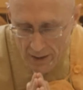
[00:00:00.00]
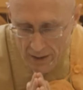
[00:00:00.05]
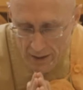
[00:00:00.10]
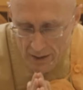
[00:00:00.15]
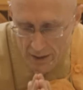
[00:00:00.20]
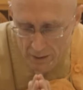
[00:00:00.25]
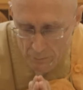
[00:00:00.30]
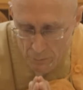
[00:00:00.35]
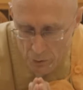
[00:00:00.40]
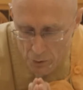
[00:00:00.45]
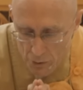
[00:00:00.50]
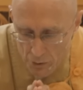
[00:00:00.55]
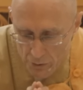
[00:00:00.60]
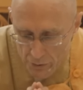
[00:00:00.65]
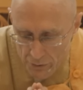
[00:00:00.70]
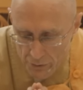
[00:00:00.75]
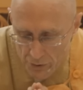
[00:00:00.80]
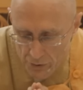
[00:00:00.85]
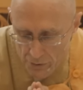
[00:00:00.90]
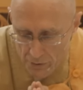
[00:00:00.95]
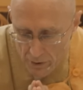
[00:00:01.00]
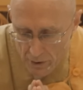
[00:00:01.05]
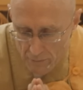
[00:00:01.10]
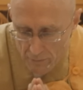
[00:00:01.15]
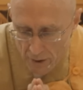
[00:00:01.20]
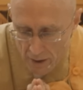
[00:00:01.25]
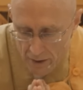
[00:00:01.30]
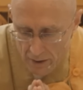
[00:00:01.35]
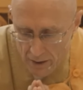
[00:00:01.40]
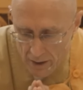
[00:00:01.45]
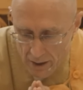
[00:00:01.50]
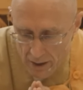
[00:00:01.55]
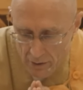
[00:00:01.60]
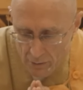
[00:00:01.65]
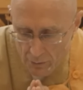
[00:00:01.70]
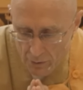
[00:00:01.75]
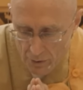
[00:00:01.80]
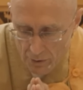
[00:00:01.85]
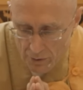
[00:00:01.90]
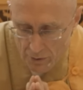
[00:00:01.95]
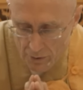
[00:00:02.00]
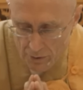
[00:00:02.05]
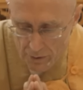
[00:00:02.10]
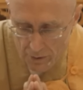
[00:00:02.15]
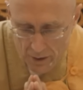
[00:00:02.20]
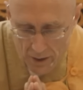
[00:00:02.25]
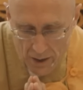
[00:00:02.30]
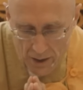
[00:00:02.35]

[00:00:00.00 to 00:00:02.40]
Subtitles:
He moves through the mundane world,